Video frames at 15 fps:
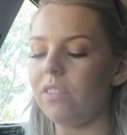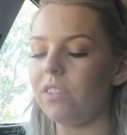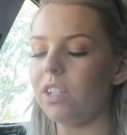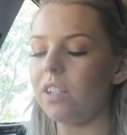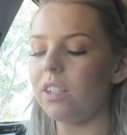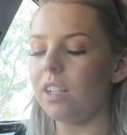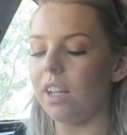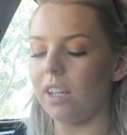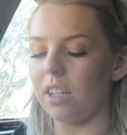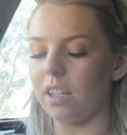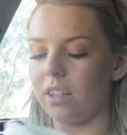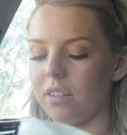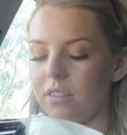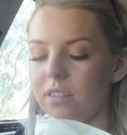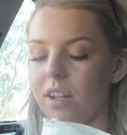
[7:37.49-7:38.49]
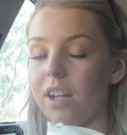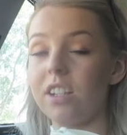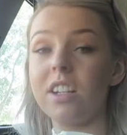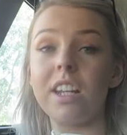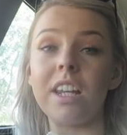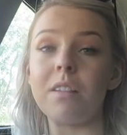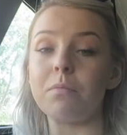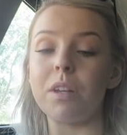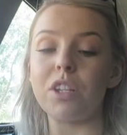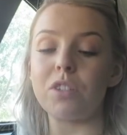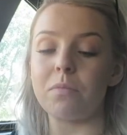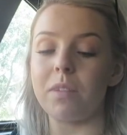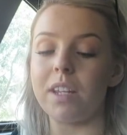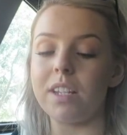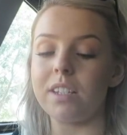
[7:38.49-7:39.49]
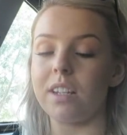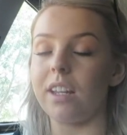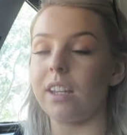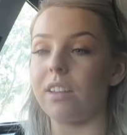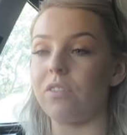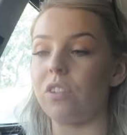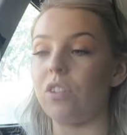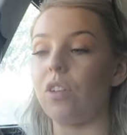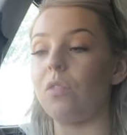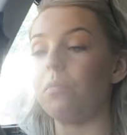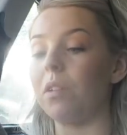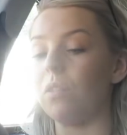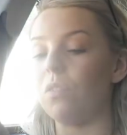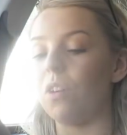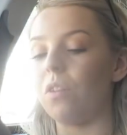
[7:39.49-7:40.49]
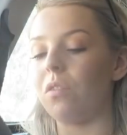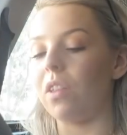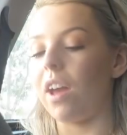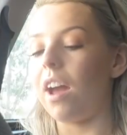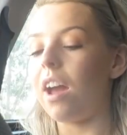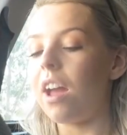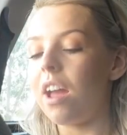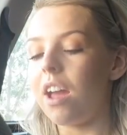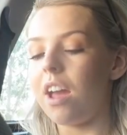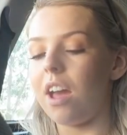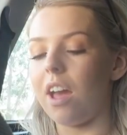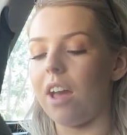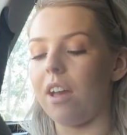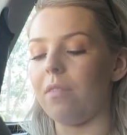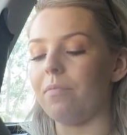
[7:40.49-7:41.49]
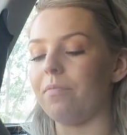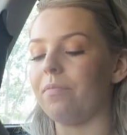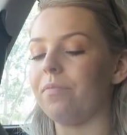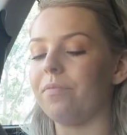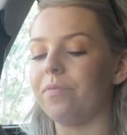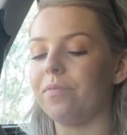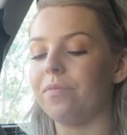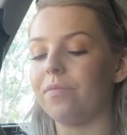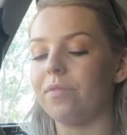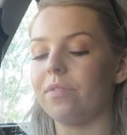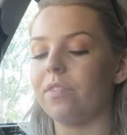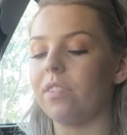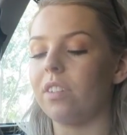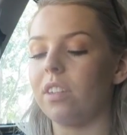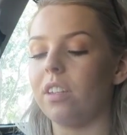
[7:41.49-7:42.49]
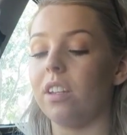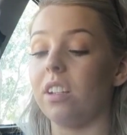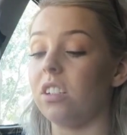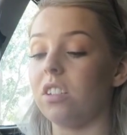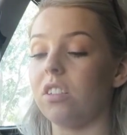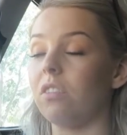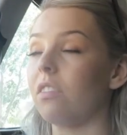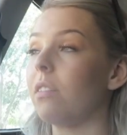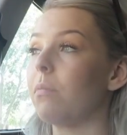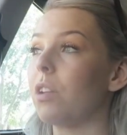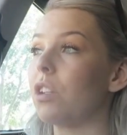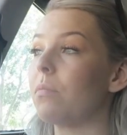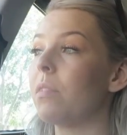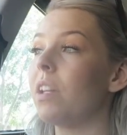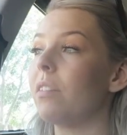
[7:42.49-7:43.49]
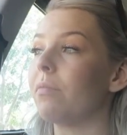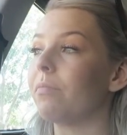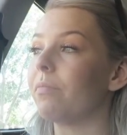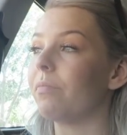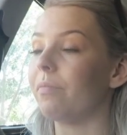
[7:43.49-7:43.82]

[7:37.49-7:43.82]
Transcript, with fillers: even a, like, I don't eat much meat. Like, if you know me, you know that. Um, I just don't eat much meat.